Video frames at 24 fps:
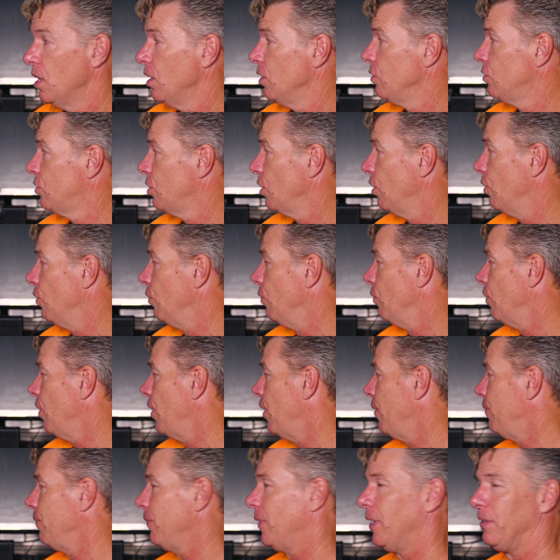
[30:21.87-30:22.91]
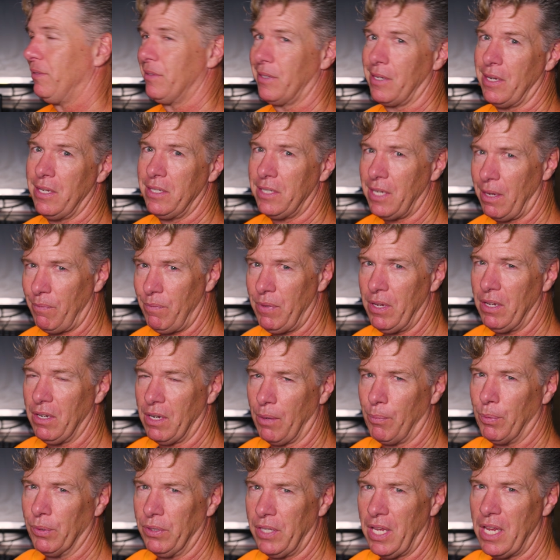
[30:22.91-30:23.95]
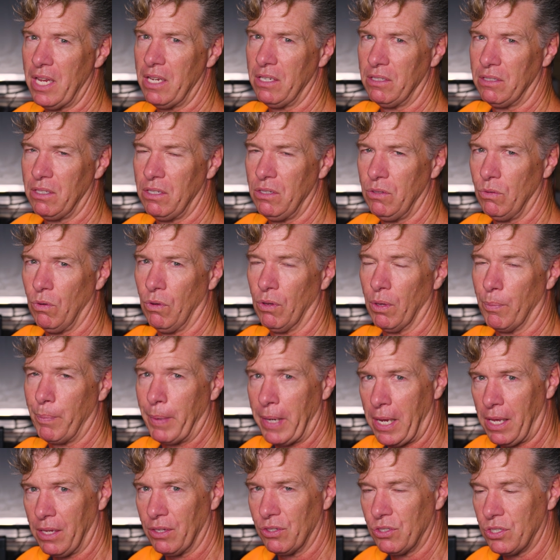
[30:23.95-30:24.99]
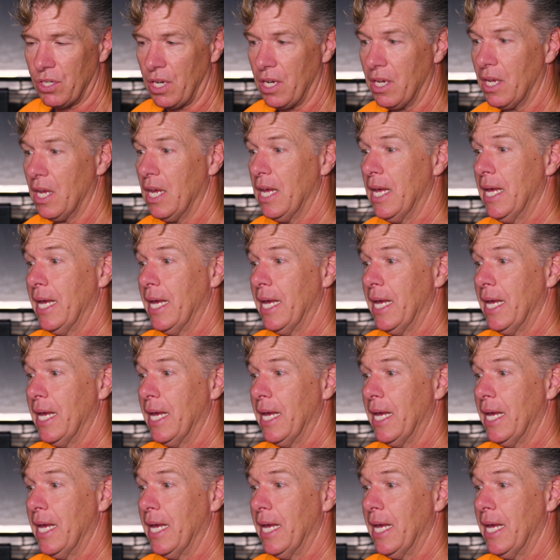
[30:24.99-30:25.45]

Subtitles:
So it's going to take me a couple of days to do all the polishing.